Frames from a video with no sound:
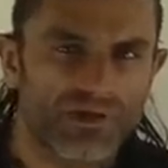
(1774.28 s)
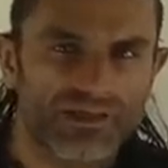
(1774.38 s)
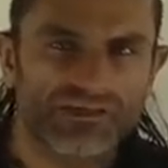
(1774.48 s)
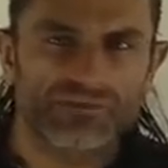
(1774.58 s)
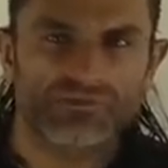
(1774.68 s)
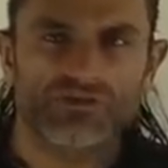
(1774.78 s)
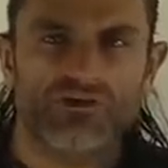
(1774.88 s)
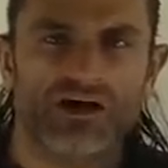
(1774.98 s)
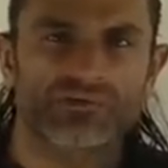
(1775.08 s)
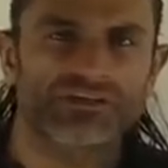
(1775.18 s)
Please
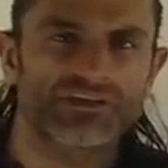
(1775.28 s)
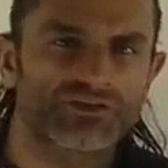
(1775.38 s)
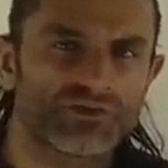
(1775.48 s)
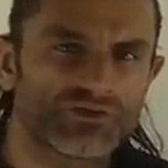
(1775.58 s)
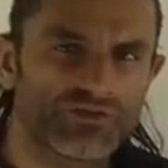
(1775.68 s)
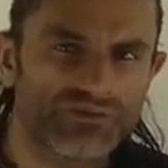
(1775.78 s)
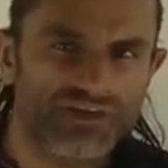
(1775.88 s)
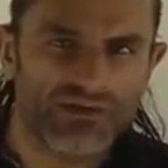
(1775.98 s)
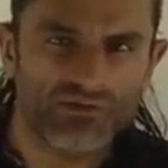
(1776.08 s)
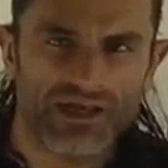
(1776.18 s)
subscribe to this YouTube
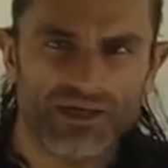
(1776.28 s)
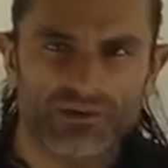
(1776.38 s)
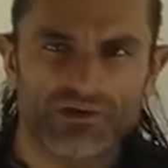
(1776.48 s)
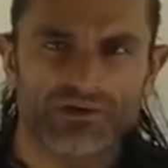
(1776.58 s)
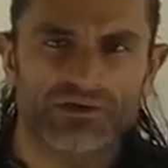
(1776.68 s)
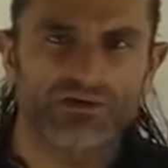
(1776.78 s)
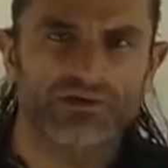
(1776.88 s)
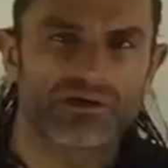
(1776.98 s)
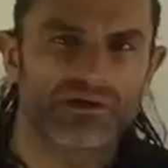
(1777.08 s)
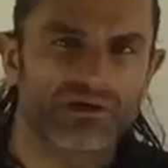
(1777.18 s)
channel now.
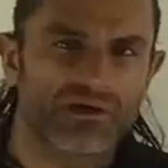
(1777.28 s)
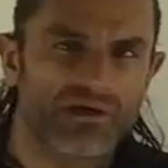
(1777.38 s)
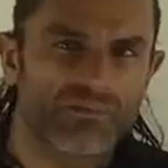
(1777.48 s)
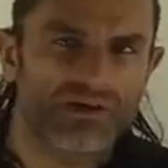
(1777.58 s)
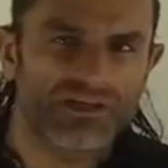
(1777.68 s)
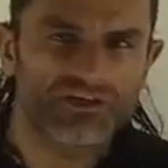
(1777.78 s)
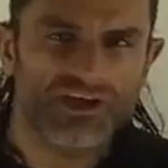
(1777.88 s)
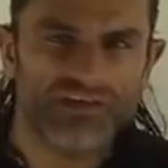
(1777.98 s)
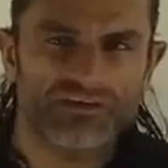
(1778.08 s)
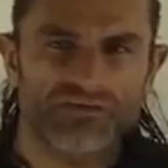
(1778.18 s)
Please
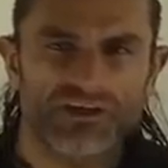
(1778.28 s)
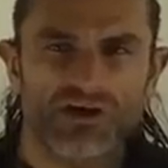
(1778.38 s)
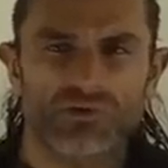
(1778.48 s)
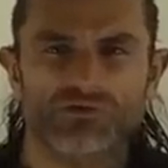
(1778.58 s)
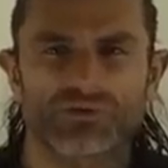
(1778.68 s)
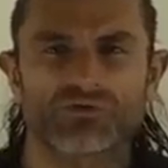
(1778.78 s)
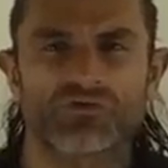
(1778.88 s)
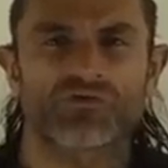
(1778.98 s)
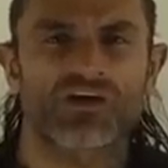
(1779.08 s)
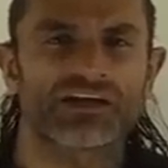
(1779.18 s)
share these videos with your
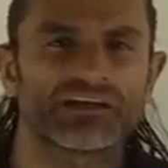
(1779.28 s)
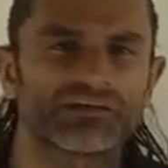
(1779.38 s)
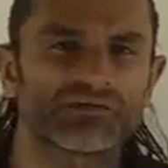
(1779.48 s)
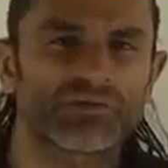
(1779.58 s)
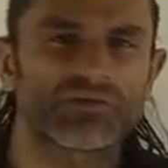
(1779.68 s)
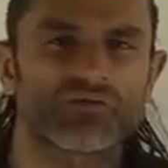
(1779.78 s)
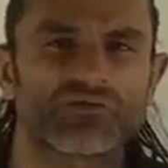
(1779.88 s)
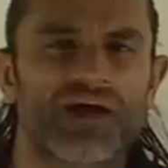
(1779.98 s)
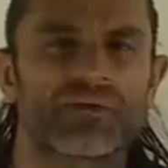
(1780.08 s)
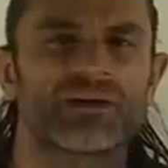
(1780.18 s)
friends, with your
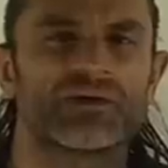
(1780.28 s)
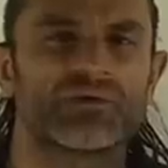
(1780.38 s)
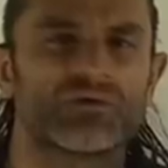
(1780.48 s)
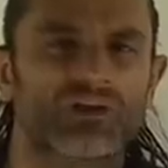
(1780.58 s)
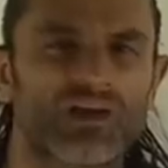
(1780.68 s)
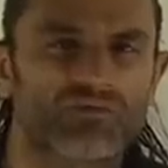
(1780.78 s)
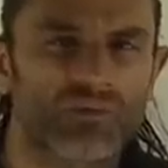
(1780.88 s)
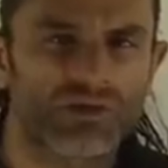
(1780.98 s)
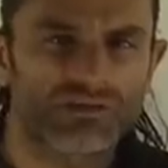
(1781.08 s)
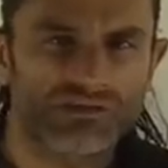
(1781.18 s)
family, with your loved
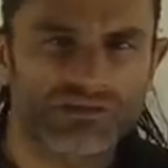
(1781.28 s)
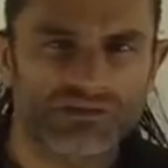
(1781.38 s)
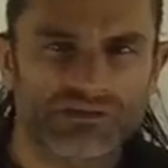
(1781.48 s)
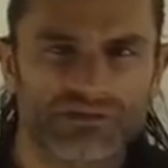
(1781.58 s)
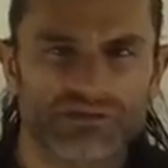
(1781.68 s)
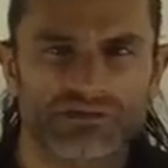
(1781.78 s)
ones.